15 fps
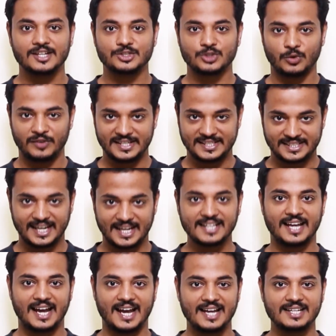So we say
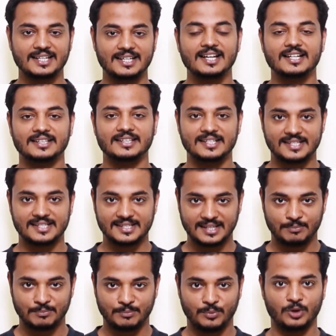that this is
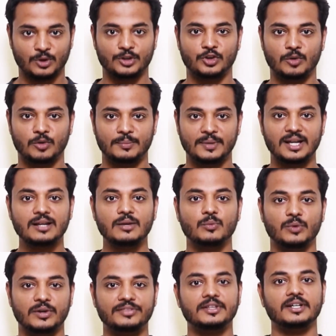a polynomial
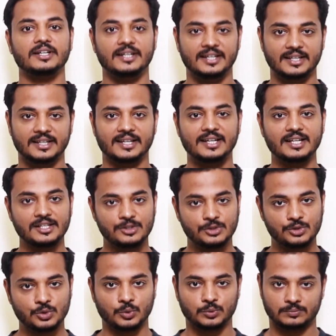with
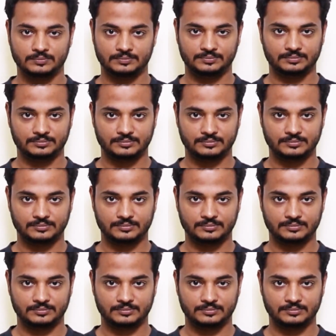degree 2.